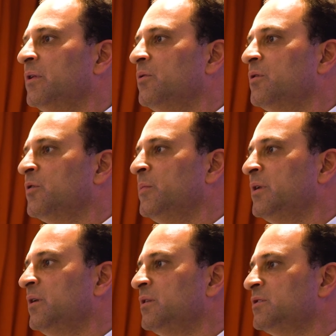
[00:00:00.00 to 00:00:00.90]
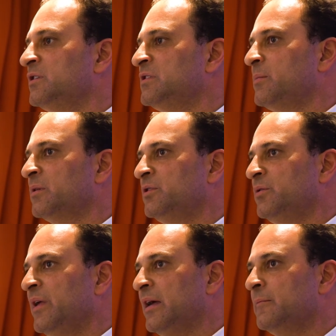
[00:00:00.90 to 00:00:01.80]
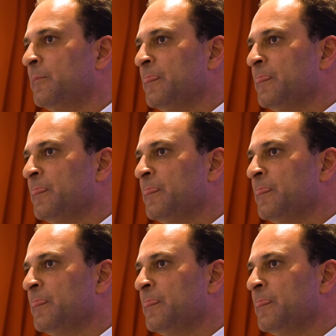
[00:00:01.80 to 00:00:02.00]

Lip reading: local community that she's able to do that,